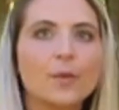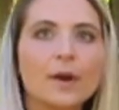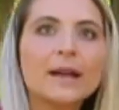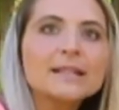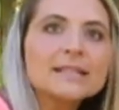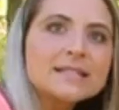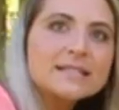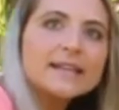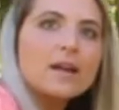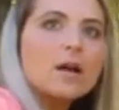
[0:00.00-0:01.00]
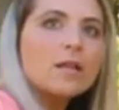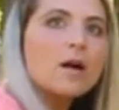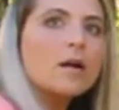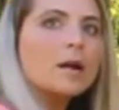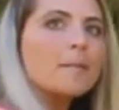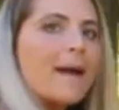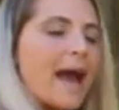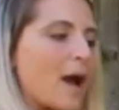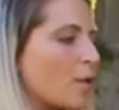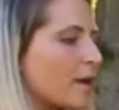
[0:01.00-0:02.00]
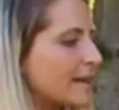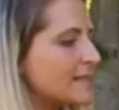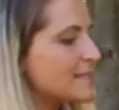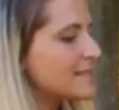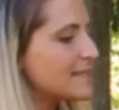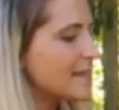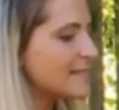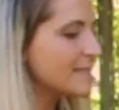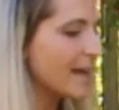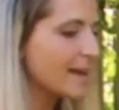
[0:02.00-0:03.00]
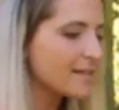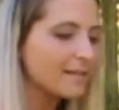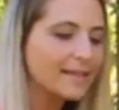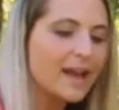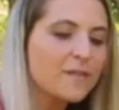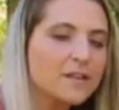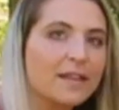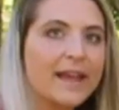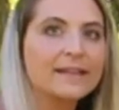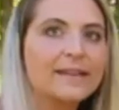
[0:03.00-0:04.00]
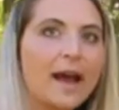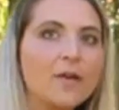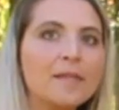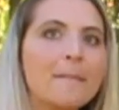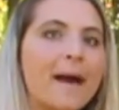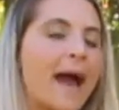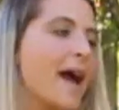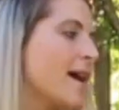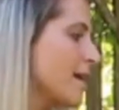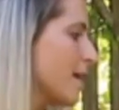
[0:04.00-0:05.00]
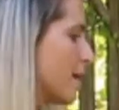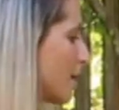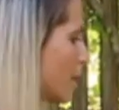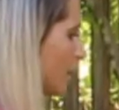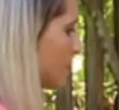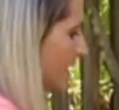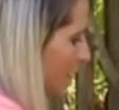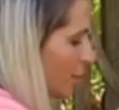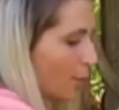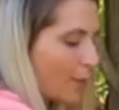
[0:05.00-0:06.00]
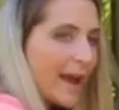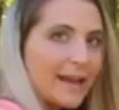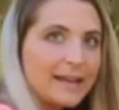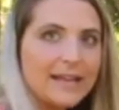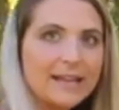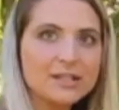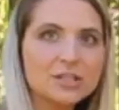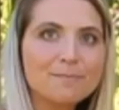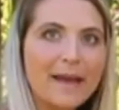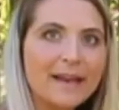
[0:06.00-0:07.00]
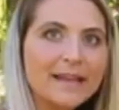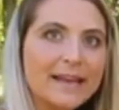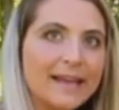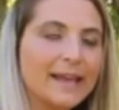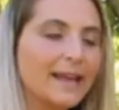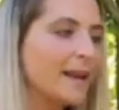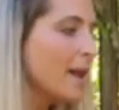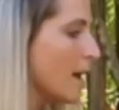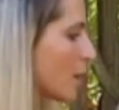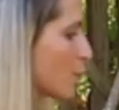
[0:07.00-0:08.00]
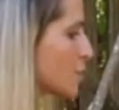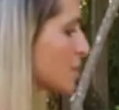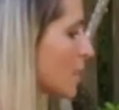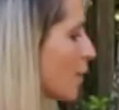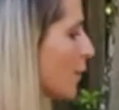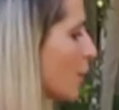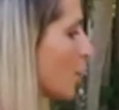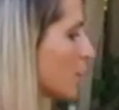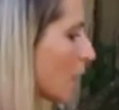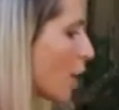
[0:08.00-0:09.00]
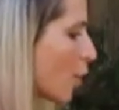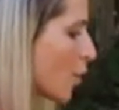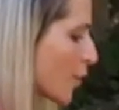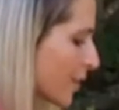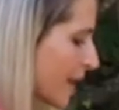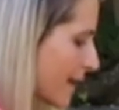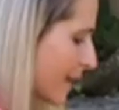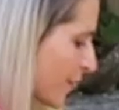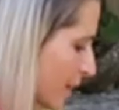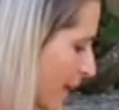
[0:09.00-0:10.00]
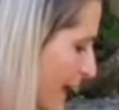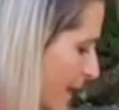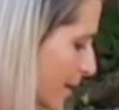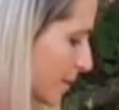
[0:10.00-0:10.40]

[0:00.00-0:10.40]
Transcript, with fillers: we're gonna sit along our mat. We're gonna extend the left leg down the mat. Take your right knee and just bend it in. And we're just gonna fold over that left leg.